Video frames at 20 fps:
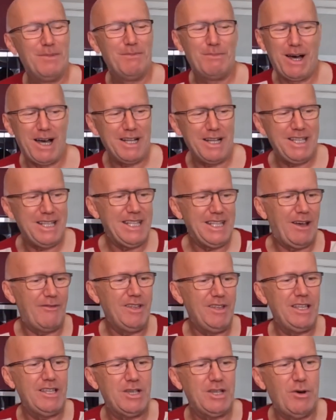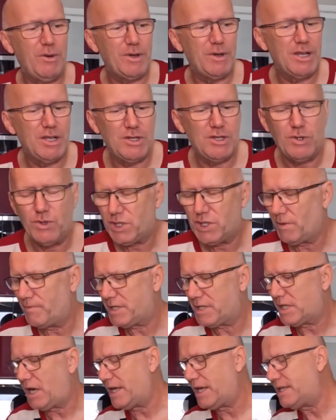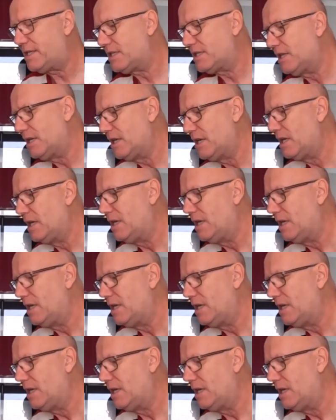But I didn't have any, so I'm going to do some slice,